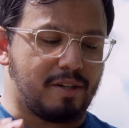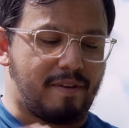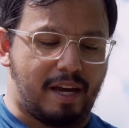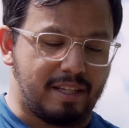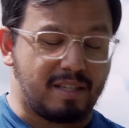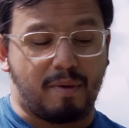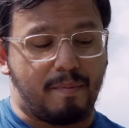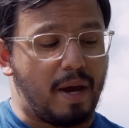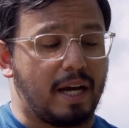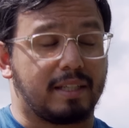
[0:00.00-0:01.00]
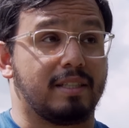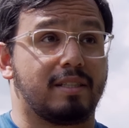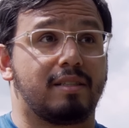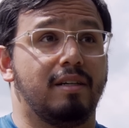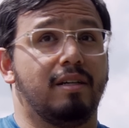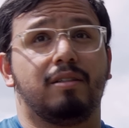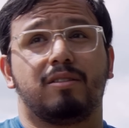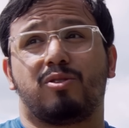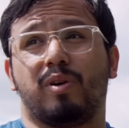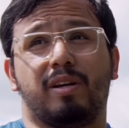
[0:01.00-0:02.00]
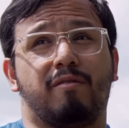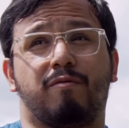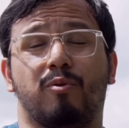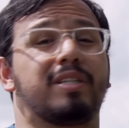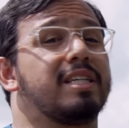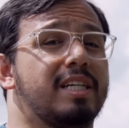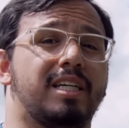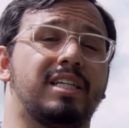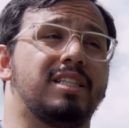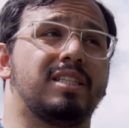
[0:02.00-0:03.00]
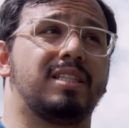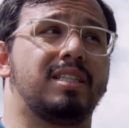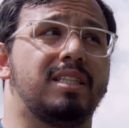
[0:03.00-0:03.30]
I've had this in my bag since 2013-ish.